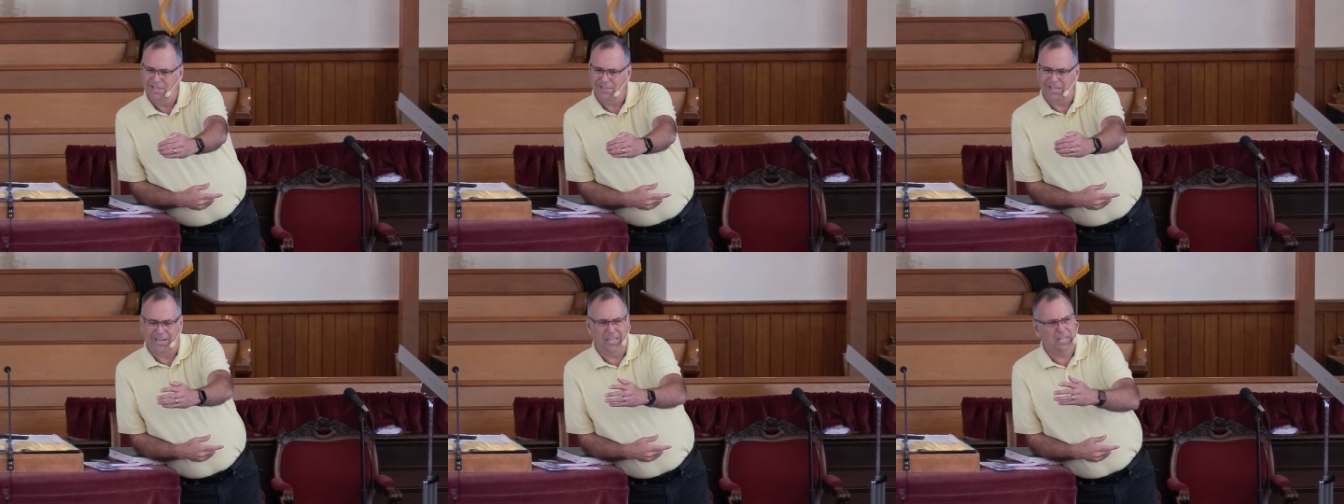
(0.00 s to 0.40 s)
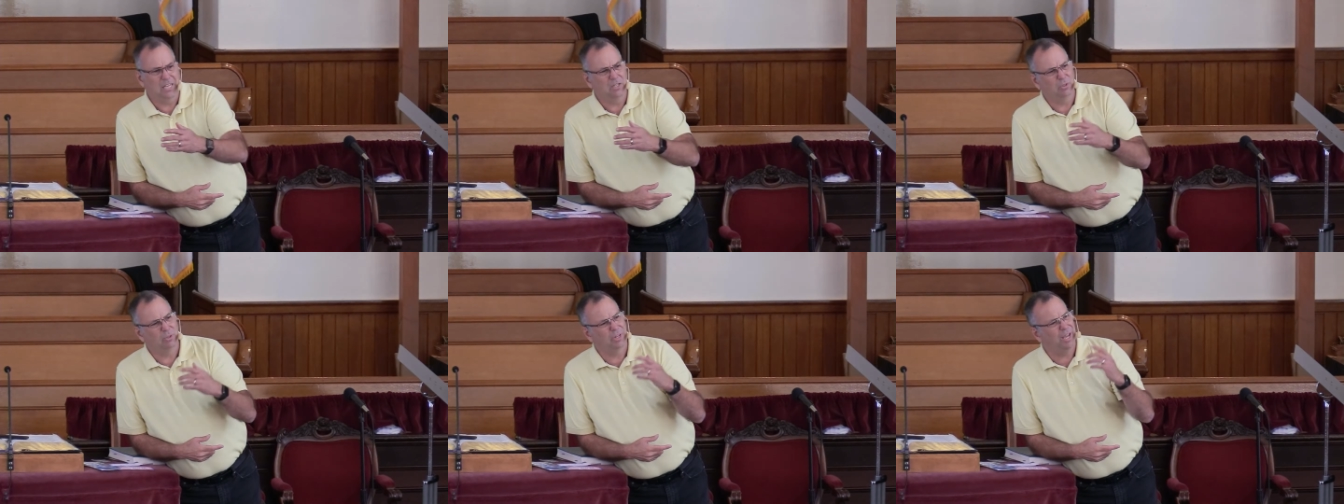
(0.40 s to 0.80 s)
that he
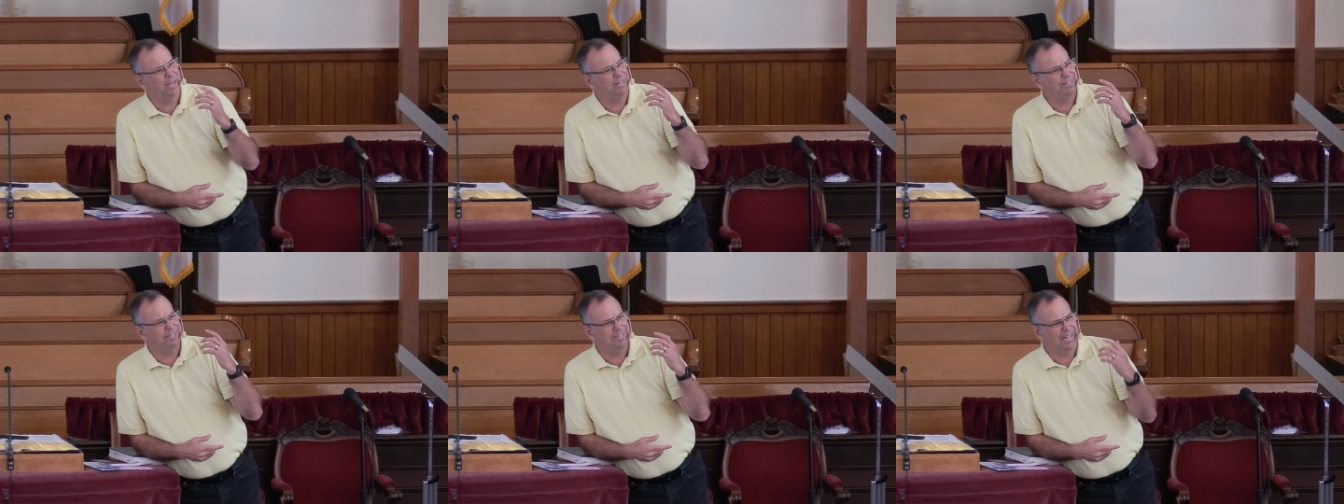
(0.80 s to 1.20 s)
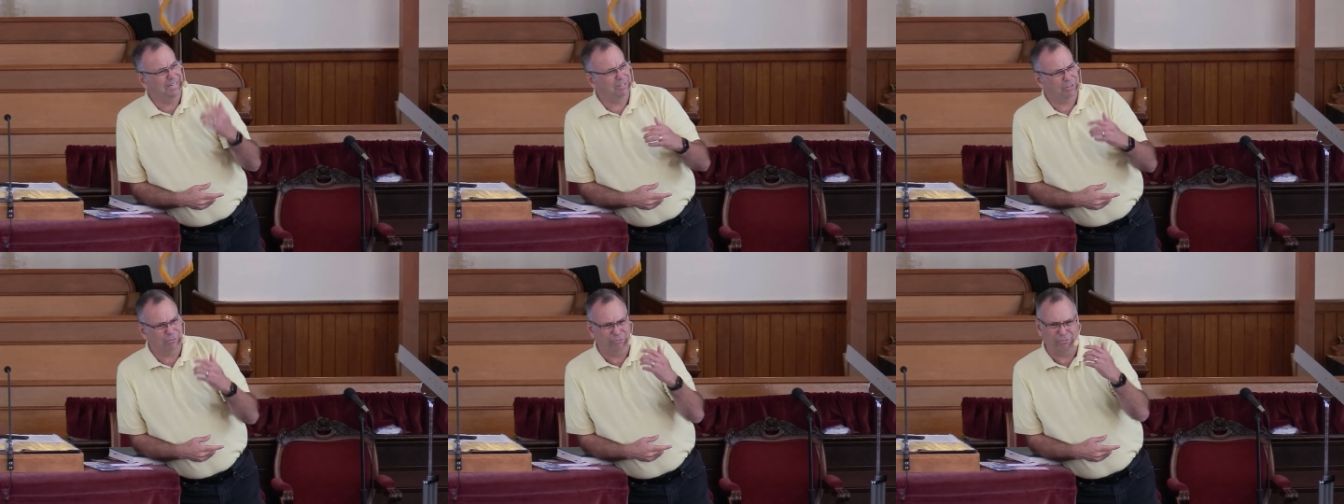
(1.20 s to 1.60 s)
could
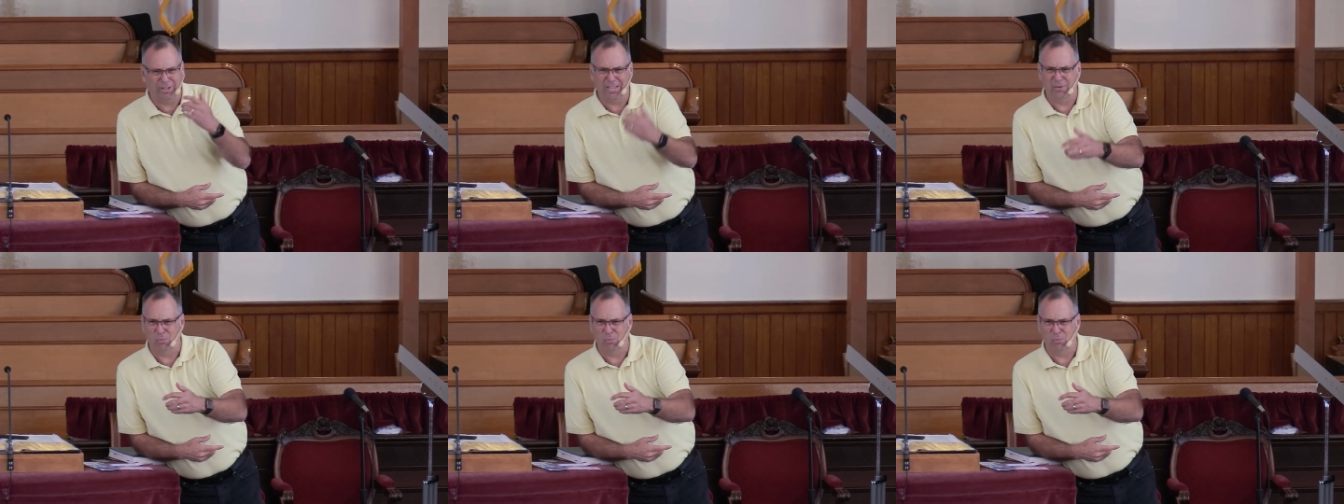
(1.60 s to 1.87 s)
identify